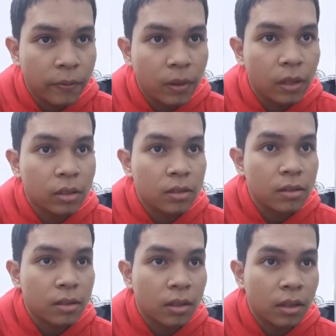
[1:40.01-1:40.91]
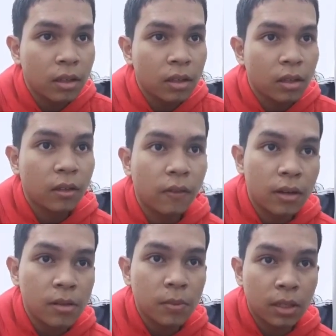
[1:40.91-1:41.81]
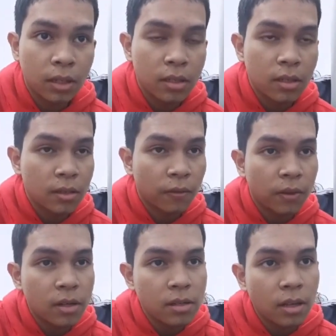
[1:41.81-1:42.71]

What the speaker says: Elasticity varies because first,